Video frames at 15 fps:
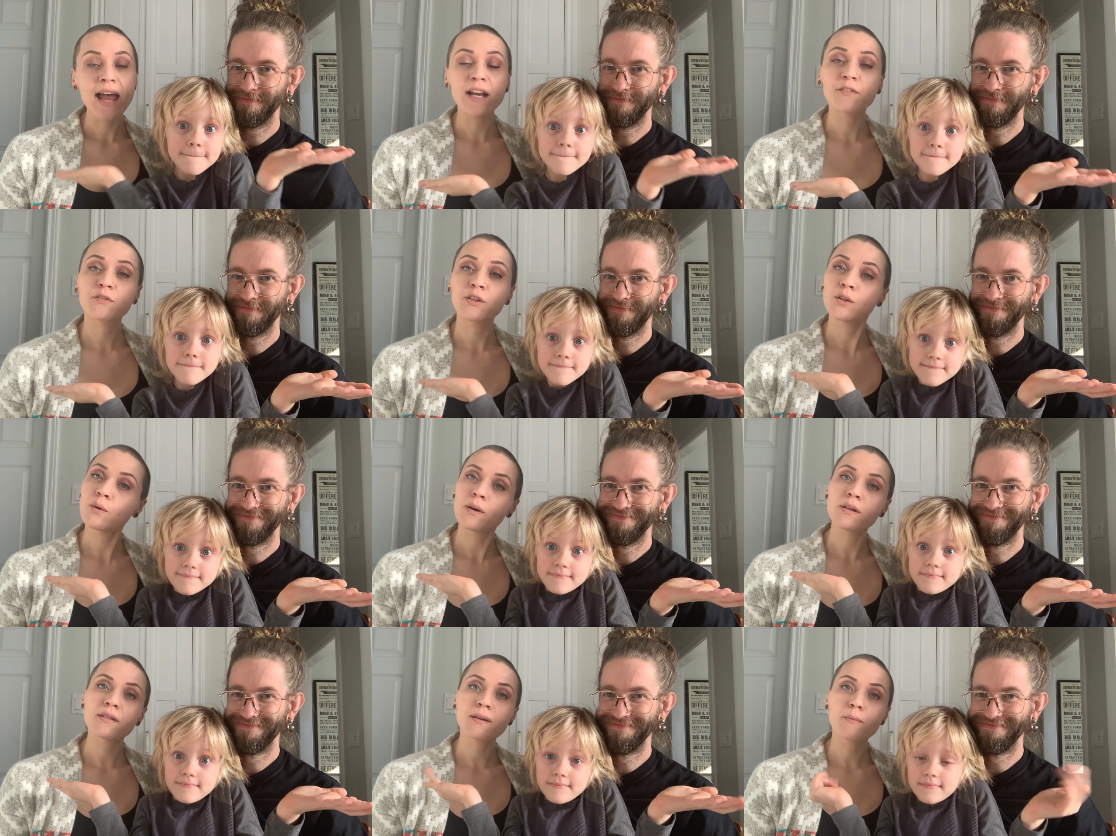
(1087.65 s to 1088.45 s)
Speaker 1: And if
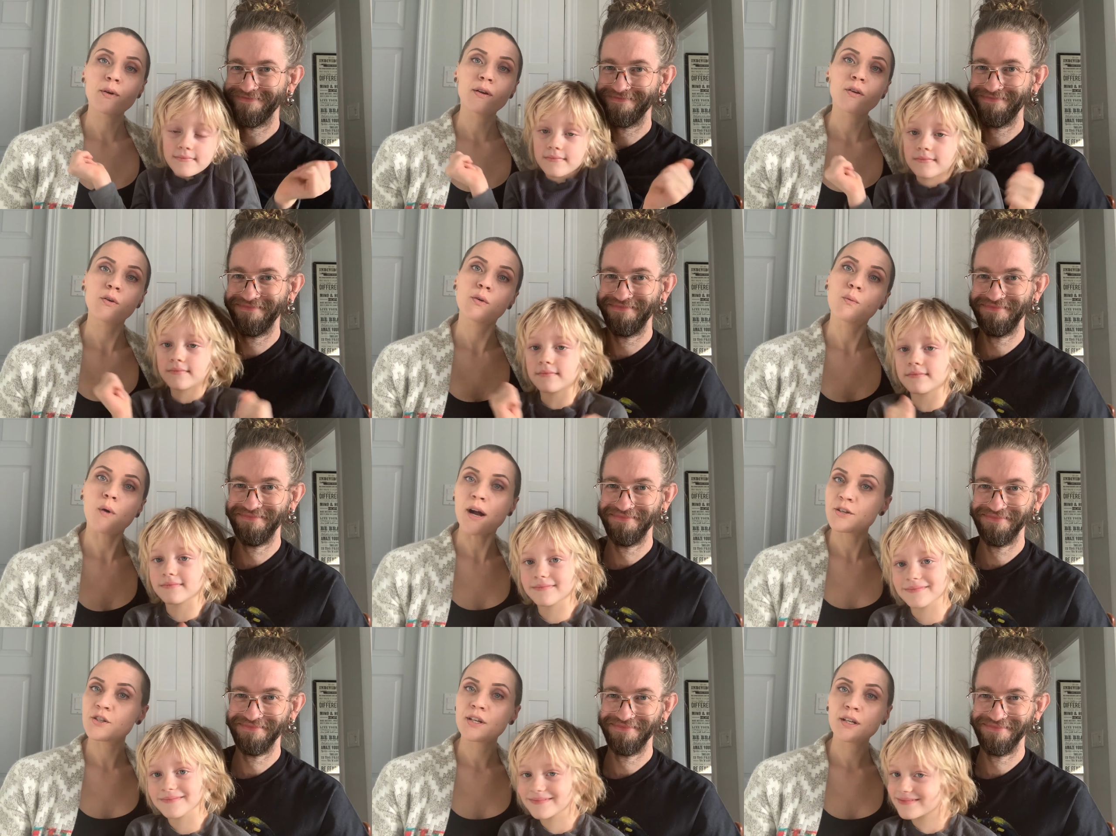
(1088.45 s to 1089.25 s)
you are someone
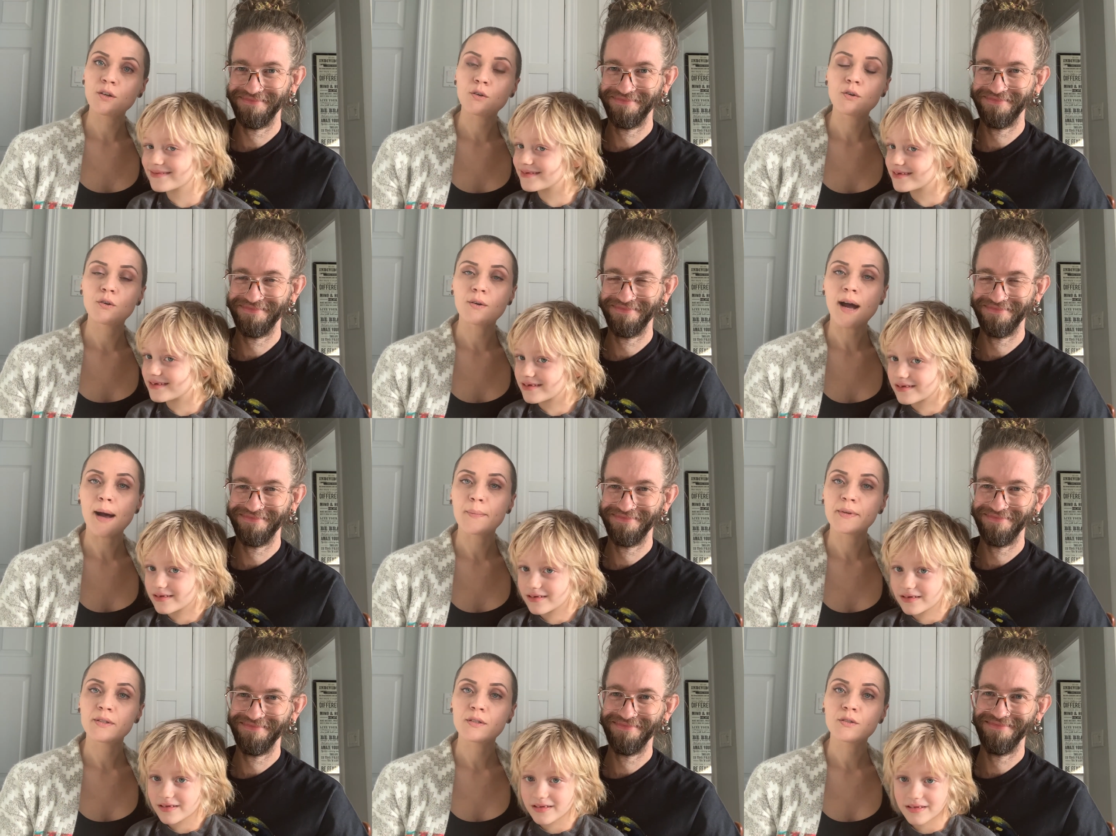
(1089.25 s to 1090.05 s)
watching who
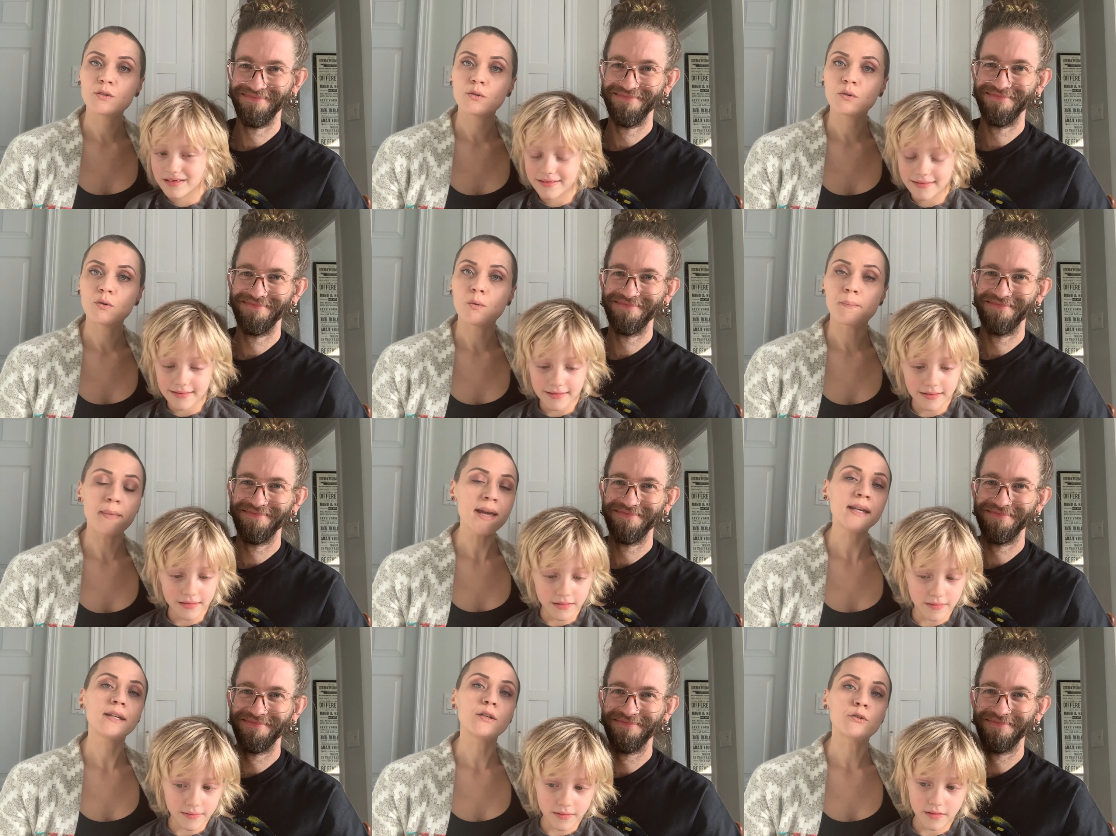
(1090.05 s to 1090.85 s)
happens to
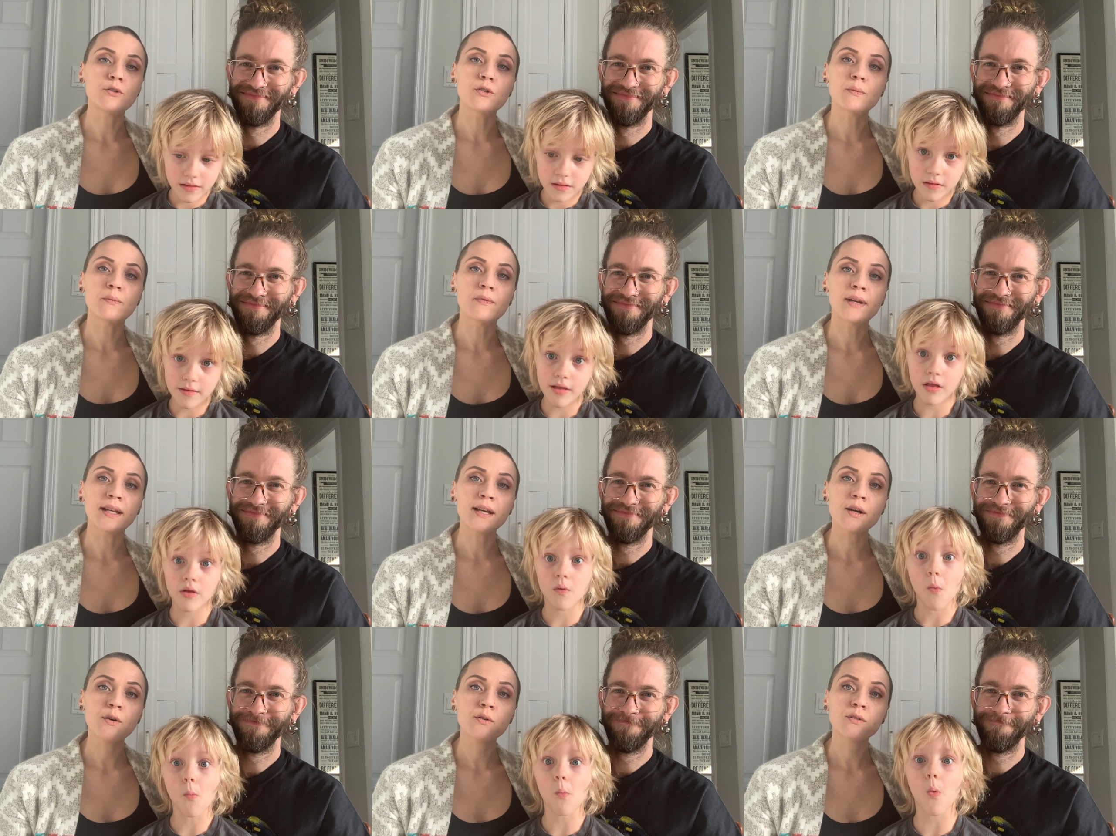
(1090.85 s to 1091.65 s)
make YouTube
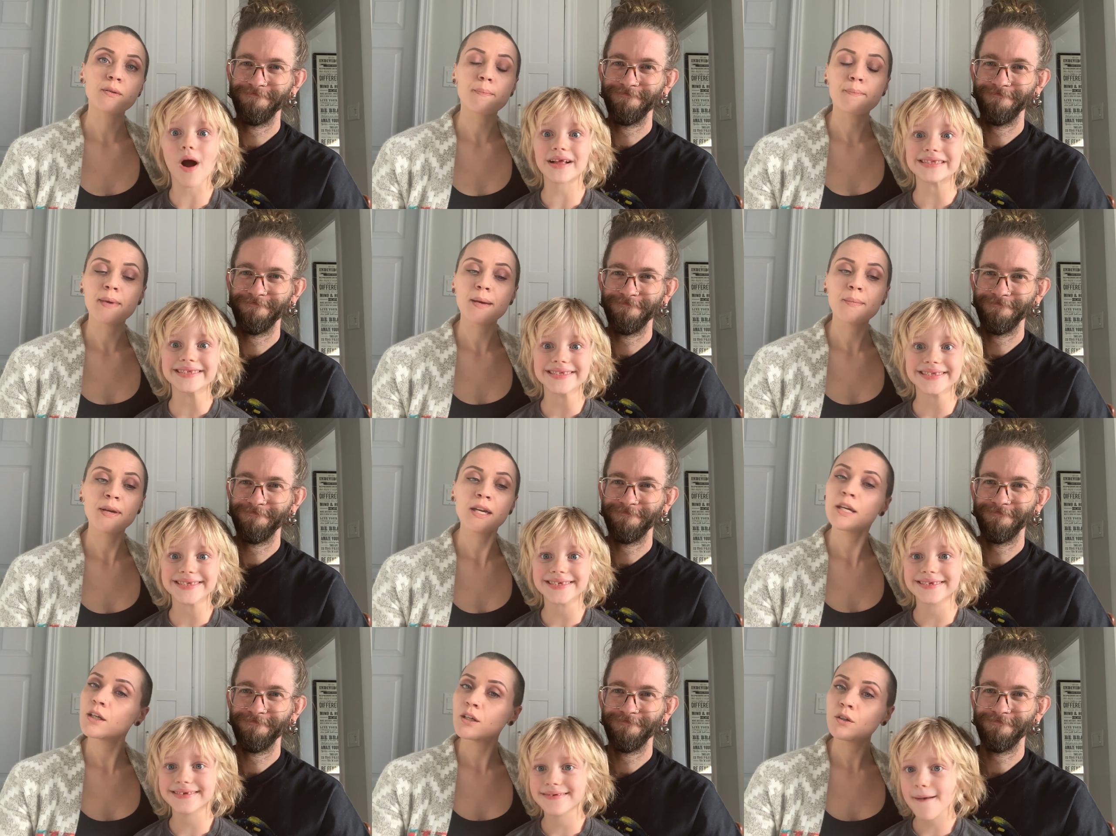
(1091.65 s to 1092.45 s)
videos,
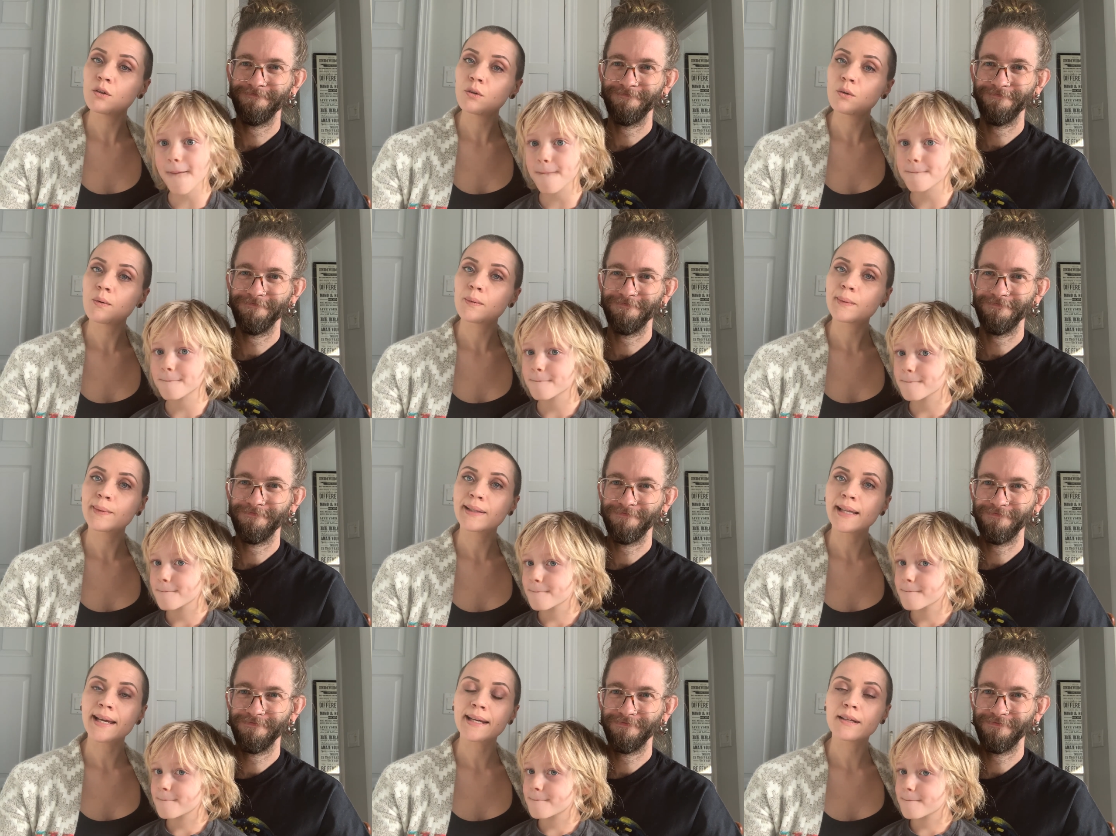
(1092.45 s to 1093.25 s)
maybe you
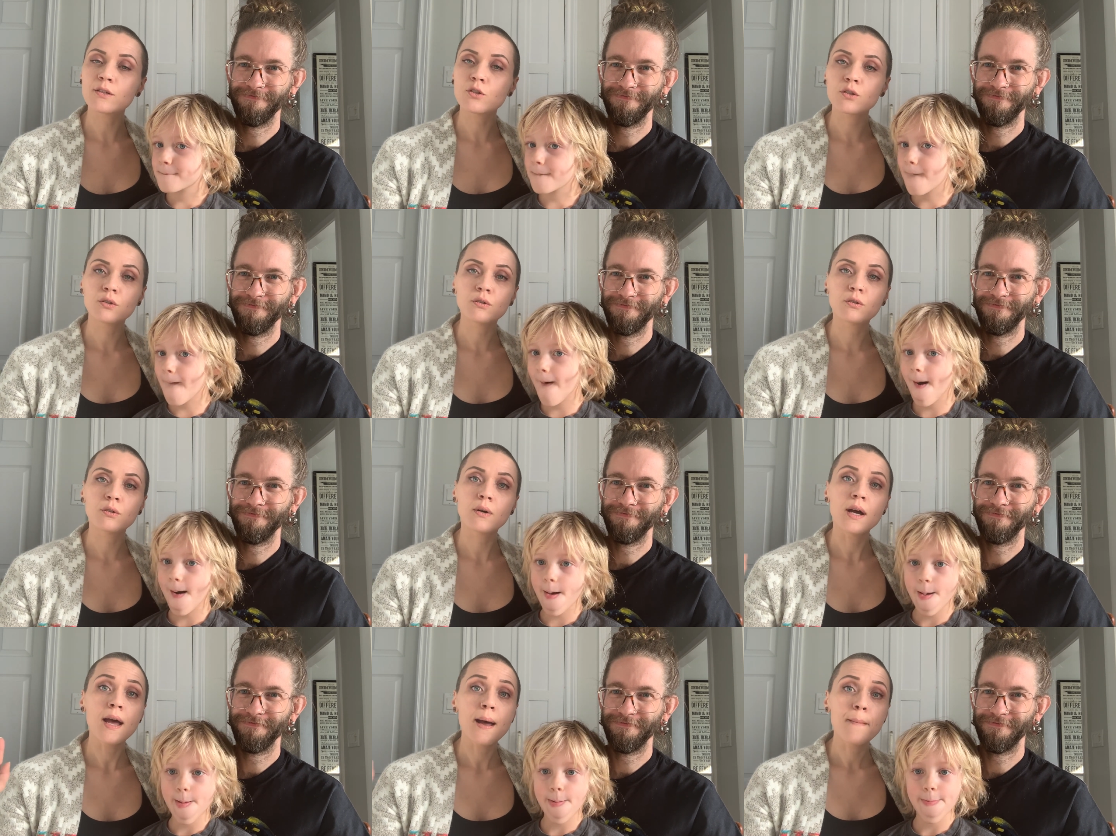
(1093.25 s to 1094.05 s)
would like
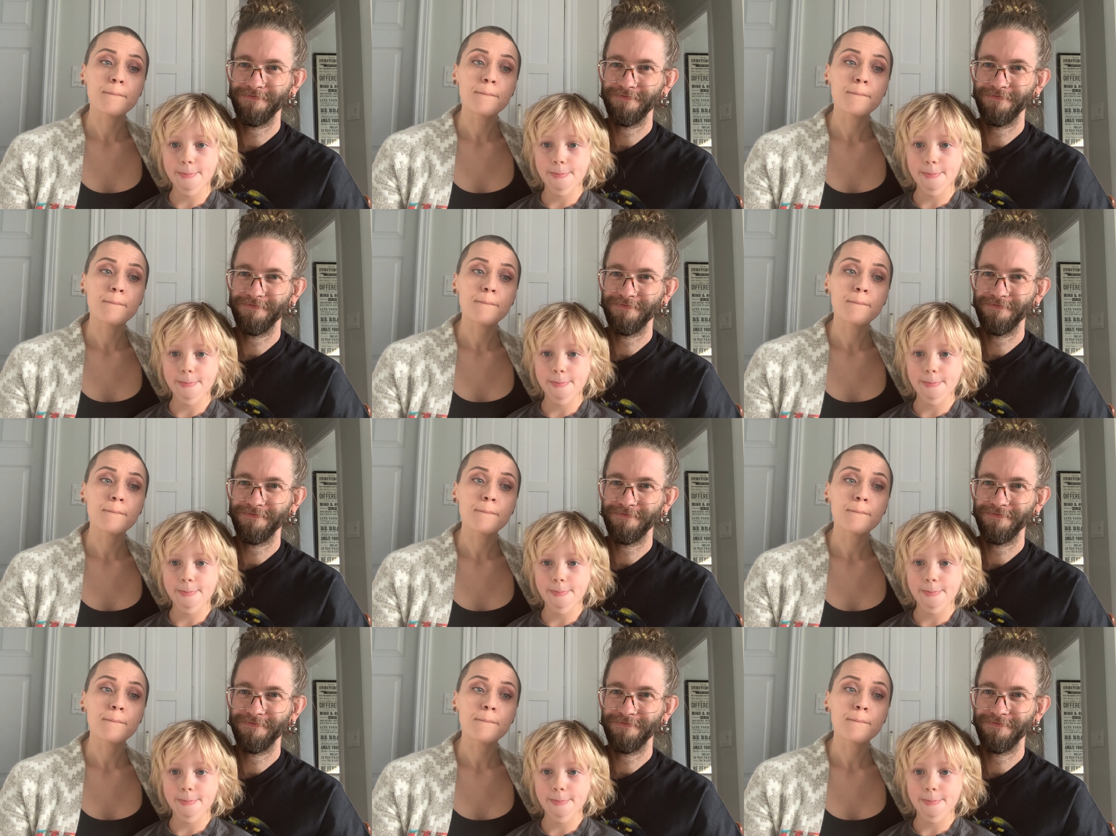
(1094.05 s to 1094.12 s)
to